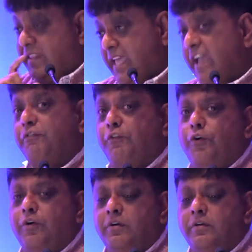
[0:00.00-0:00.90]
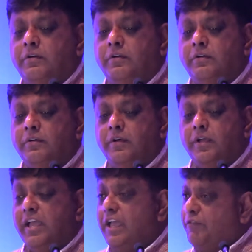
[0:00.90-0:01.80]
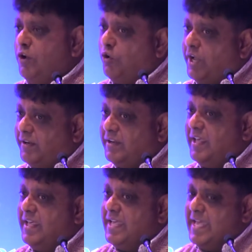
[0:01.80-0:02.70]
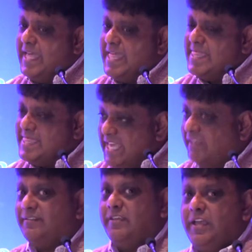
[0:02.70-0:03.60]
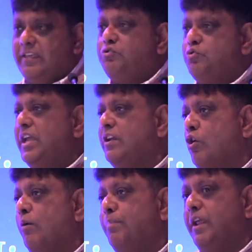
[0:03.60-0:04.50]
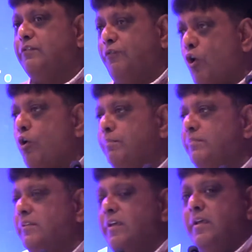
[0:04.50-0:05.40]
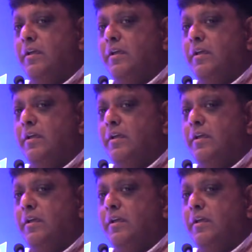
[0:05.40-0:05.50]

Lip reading: Therefore, if you look at this history in complex forms,